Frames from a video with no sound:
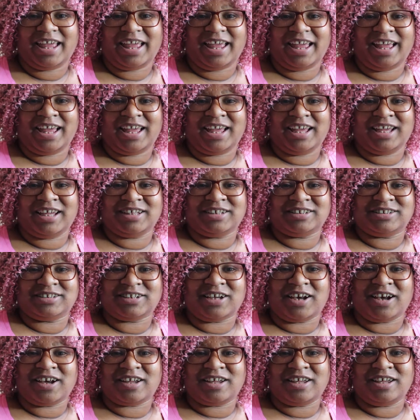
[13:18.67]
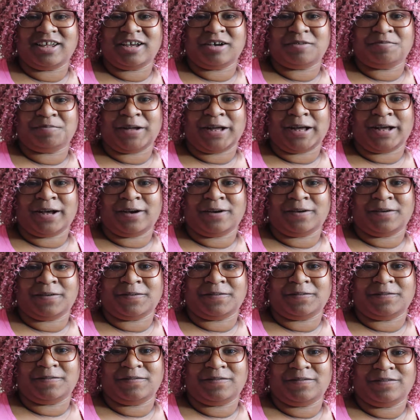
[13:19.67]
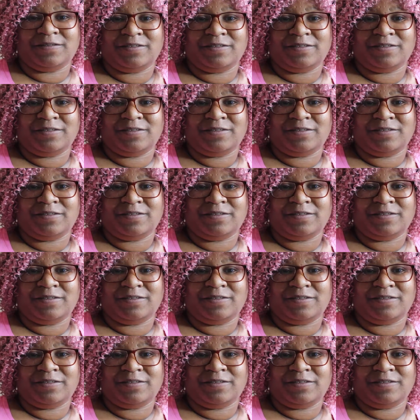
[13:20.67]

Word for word: and talking about